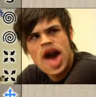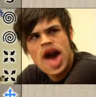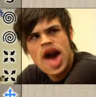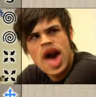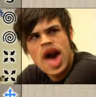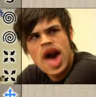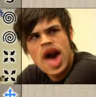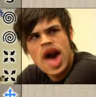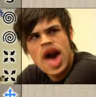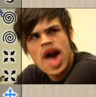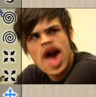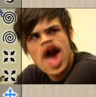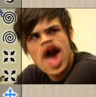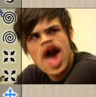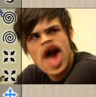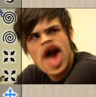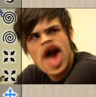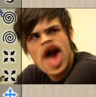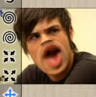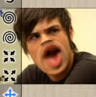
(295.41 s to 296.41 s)

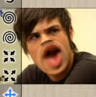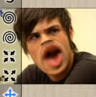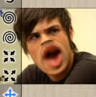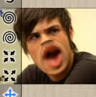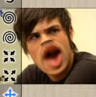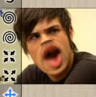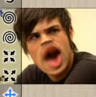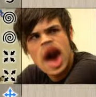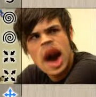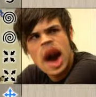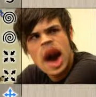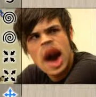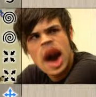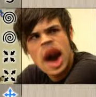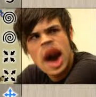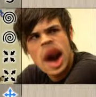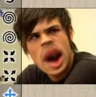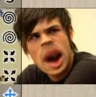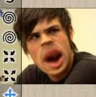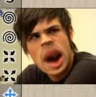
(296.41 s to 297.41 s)

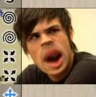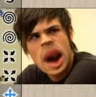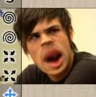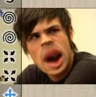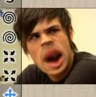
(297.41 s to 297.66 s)
Nothing is said.